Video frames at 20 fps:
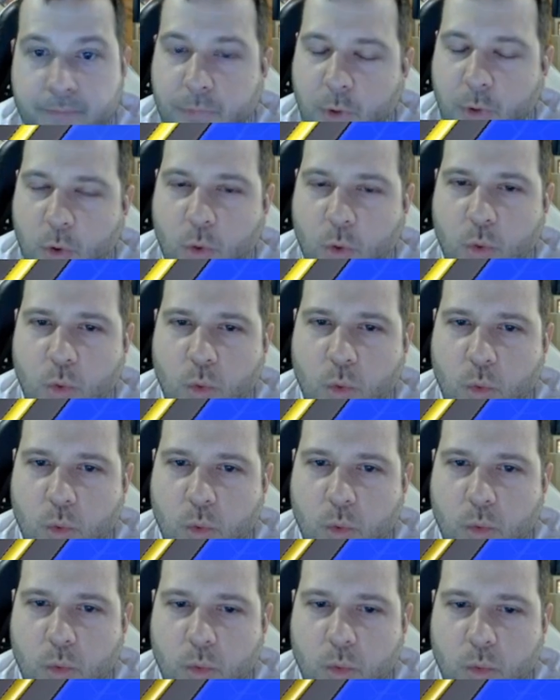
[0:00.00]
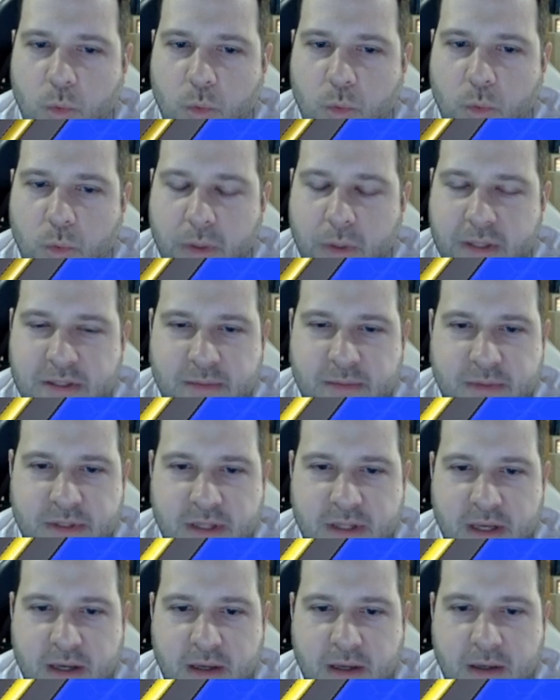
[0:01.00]
Oh, that's a
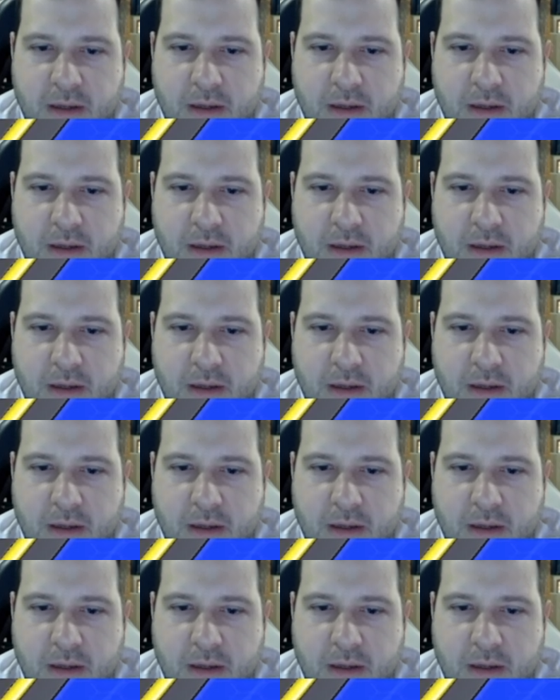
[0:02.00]
mistake.